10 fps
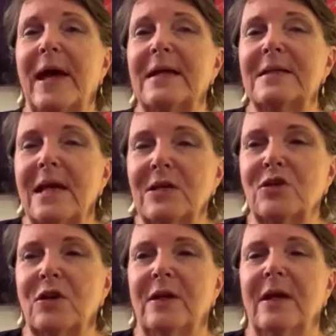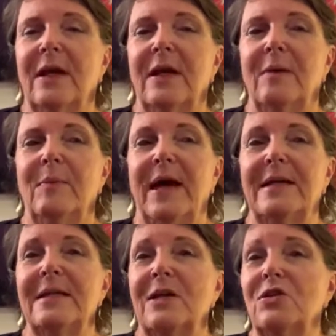pay attention.
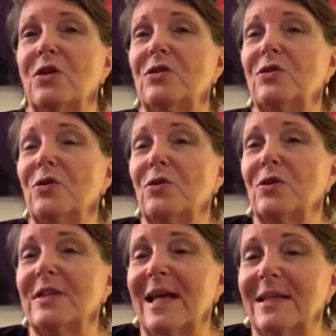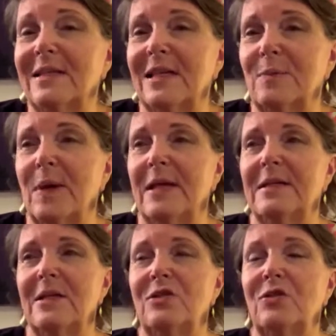Pay attention to your senses. Pay
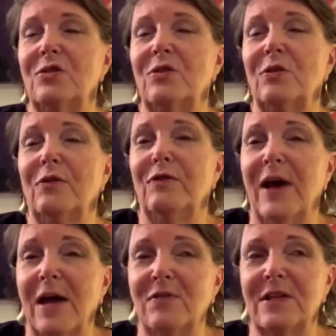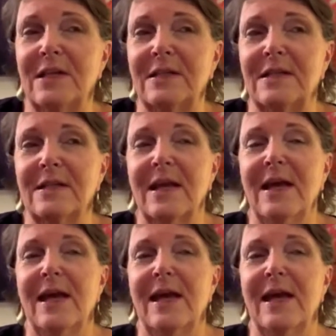attention to your five senses.